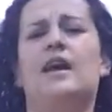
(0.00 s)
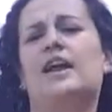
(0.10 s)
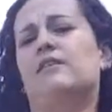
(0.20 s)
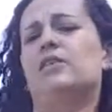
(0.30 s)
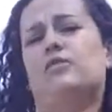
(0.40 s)

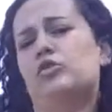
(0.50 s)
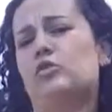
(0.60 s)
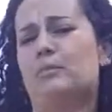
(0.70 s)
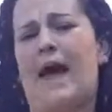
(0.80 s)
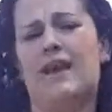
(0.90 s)
And even if you
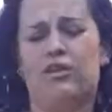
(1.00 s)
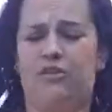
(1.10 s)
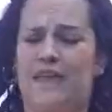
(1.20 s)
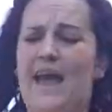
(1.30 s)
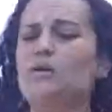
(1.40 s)
do a paddle
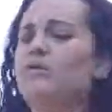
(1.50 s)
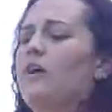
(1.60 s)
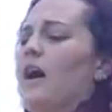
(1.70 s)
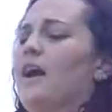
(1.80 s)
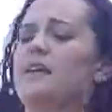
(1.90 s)
to the
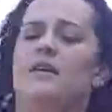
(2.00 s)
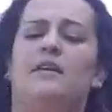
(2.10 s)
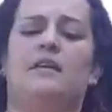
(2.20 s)
outside,